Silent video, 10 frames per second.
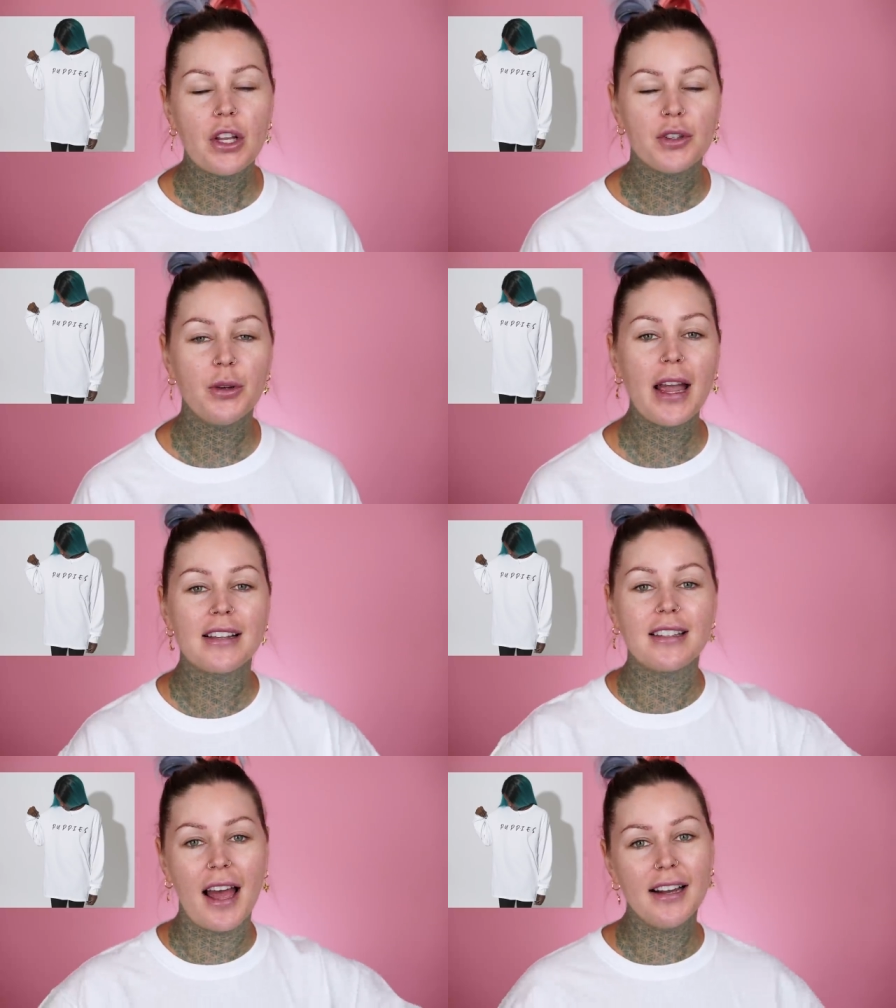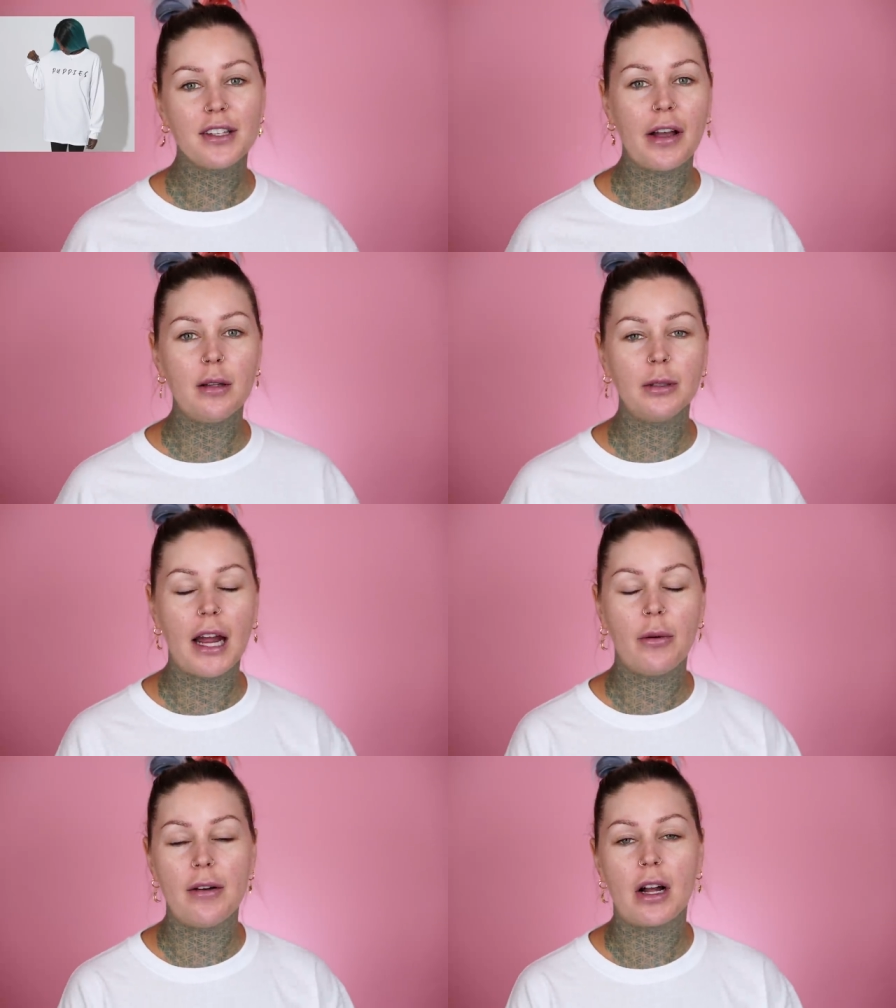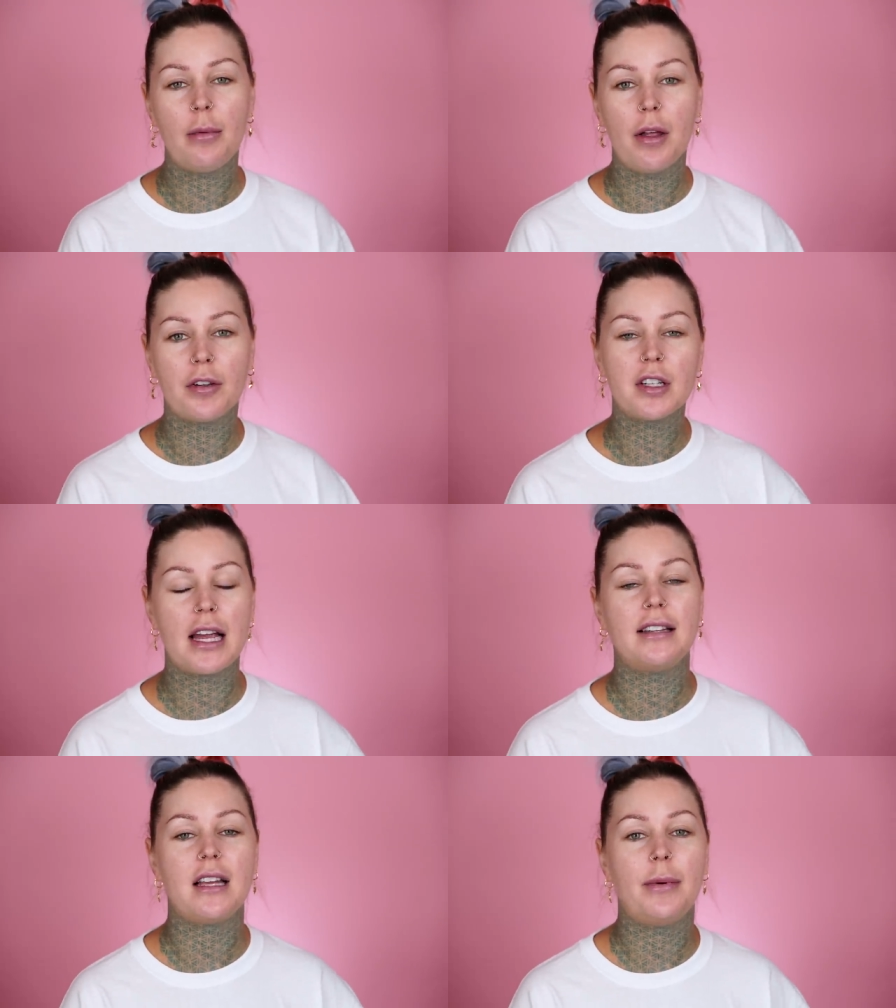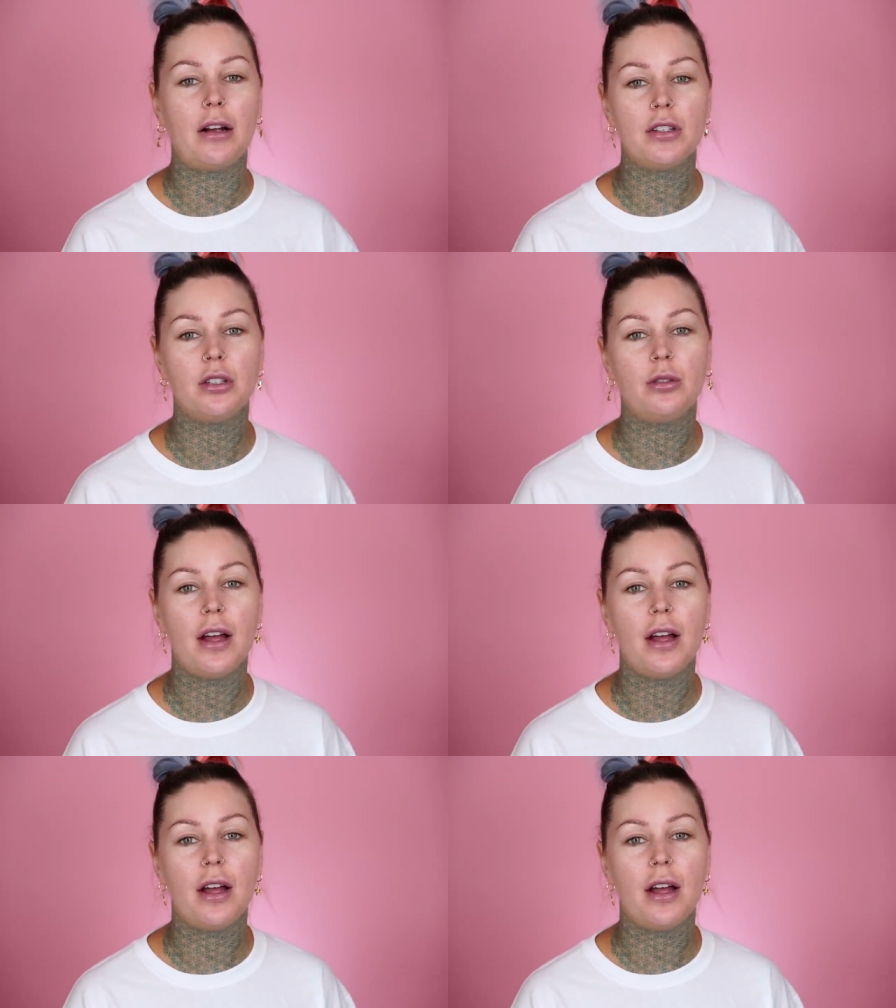So yes, that is available now. We have a couple other designs coming out too,